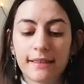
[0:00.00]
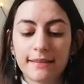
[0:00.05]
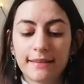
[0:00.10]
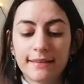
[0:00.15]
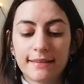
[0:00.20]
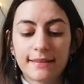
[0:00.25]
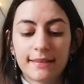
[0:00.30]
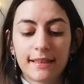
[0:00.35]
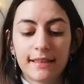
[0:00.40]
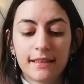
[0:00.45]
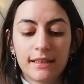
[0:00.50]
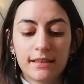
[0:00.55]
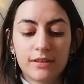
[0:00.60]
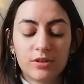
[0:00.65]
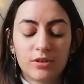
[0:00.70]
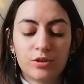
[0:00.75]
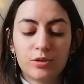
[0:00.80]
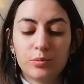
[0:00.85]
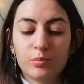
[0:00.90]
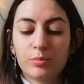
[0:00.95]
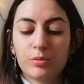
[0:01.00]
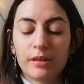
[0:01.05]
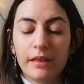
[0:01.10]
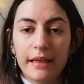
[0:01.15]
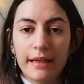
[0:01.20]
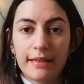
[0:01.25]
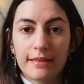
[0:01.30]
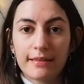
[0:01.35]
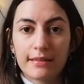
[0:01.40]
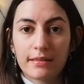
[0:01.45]
decided to
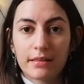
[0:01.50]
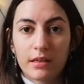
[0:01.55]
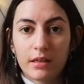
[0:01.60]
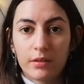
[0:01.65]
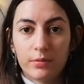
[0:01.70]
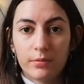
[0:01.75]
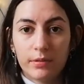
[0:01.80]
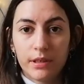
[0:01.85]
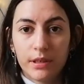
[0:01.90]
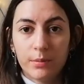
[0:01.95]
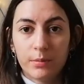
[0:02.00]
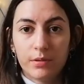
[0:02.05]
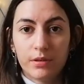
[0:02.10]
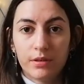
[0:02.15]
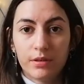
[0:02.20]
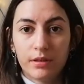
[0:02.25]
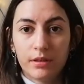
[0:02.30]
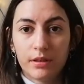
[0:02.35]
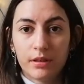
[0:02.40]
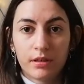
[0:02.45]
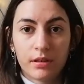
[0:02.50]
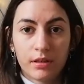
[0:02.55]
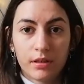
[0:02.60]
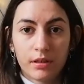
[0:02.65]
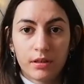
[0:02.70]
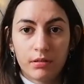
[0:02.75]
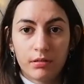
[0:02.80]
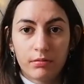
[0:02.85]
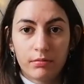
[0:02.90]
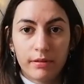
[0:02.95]
place a ribbon
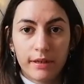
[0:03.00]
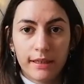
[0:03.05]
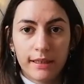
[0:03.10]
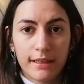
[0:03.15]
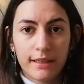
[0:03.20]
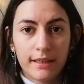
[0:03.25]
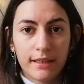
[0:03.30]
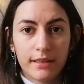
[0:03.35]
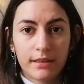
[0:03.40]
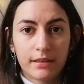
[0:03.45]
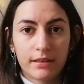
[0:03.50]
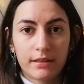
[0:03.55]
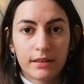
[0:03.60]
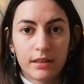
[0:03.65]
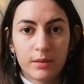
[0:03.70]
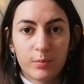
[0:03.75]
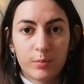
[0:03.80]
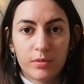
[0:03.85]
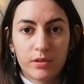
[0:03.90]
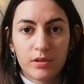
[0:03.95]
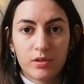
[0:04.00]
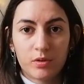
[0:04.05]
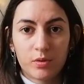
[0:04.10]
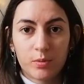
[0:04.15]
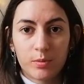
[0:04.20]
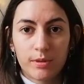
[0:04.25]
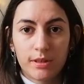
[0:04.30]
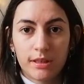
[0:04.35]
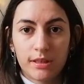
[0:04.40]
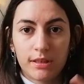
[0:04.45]
right here in
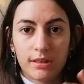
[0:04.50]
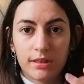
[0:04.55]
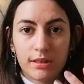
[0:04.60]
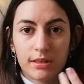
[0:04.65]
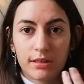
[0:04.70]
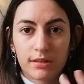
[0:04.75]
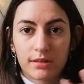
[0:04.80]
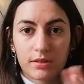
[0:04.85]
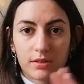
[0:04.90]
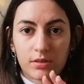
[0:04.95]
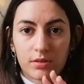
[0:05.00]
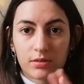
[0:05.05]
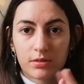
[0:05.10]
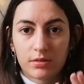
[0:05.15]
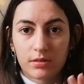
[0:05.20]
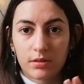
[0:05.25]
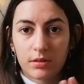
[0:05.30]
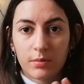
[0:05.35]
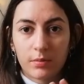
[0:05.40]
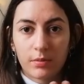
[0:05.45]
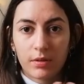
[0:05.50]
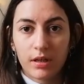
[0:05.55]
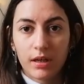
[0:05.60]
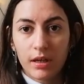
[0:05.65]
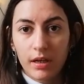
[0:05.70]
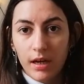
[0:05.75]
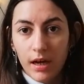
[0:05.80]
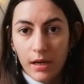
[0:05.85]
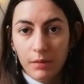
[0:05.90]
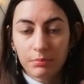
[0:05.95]
between this
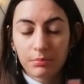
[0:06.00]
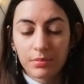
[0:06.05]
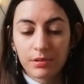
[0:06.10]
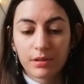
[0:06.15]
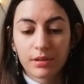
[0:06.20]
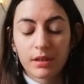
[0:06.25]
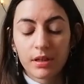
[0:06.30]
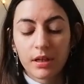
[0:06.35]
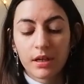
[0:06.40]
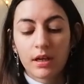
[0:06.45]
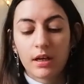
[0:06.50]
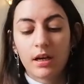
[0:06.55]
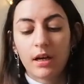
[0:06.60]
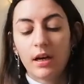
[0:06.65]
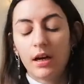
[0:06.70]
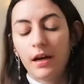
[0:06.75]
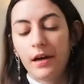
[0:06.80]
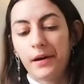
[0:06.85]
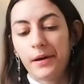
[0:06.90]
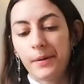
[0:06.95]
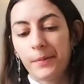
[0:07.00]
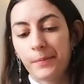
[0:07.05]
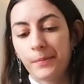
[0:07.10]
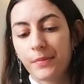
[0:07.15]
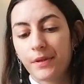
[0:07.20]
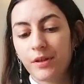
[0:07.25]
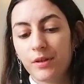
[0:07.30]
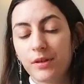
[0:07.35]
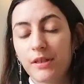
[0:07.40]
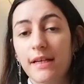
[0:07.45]
gap.
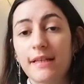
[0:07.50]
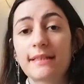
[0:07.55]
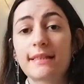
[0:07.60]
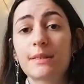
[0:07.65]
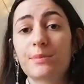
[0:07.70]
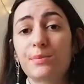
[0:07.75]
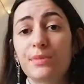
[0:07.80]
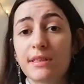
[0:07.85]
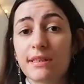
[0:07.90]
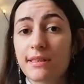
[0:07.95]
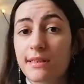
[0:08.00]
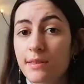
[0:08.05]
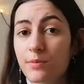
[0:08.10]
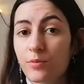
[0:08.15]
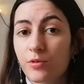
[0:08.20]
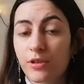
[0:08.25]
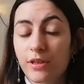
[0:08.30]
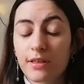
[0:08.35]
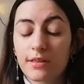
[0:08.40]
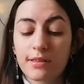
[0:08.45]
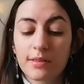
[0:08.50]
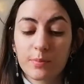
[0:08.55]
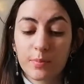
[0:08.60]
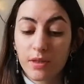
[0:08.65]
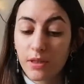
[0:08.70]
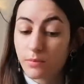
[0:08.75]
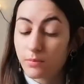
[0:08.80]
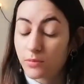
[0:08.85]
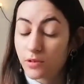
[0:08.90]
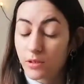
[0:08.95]
You guys can place it somewhere else, but
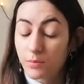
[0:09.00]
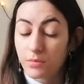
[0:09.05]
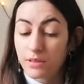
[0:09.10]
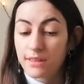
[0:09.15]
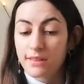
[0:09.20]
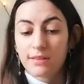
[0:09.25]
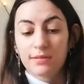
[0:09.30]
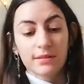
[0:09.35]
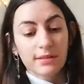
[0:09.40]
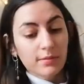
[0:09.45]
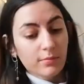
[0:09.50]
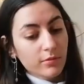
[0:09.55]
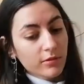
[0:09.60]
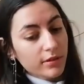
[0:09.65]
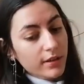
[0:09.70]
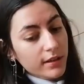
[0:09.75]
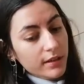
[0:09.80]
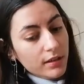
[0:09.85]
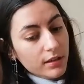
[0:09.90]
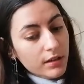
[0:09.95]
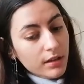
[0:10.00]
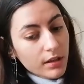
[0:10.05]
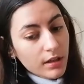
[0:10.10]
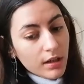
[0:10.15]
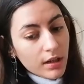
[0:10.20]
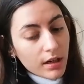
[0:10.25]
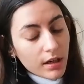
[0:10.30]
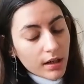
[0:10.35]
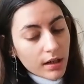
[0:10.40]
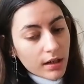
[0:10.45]
I'm gonna place it somewhere there.
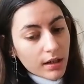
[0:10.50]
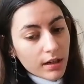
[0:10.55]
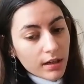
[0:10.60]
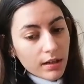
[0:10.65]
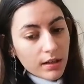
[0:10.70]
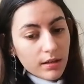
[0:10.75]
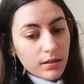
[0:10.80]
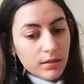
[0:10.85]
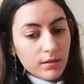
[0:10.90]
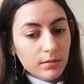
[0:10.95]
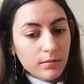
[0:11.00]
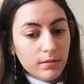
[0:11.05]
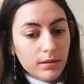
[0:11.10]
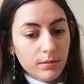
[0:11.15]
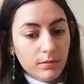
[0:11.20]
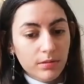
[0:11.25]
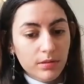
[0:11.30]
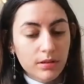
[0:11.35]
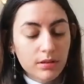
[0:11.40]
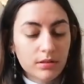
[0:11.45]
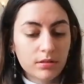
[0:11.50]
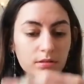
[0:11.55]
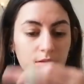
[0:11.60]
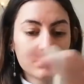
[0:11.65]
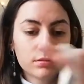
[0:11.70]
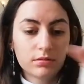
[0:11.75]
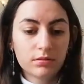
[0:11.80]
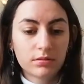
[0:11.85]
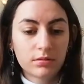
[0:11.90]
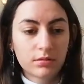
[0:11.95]
What I'm gonna do,
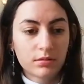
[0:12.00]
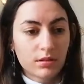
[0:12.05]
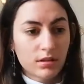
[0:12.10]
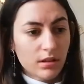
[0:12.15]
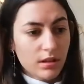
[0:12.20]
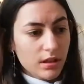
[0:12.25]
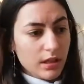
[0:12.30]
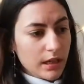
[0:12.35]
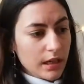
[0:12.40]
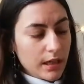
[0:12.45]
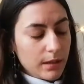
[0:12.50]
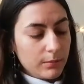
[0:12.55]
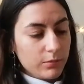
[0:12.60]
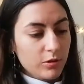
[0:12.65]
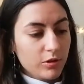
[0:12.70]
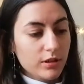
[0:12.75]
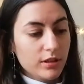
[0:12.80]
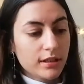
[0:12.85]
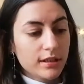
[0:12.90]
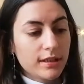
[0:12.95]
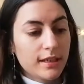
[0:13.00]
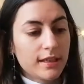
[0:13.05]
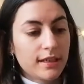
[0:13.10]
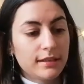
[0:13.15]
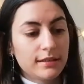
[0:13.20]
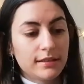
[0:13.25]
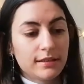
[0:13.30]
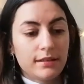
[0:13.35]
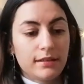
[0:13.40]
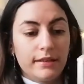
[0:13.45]
I'm gonna
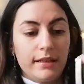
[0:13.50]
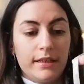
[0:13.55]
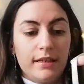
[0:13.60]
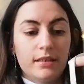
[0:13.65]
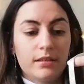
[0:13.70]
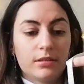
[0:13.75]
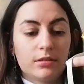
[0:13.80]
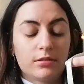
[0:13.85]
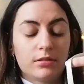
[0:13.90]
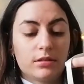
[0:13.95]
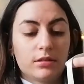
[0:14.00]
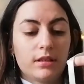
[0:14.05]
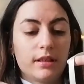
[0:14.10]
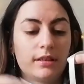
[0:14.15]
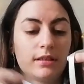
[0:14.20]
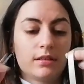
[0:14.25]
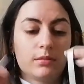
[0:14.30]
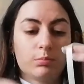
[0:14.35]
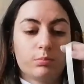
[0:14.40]
cut a layer like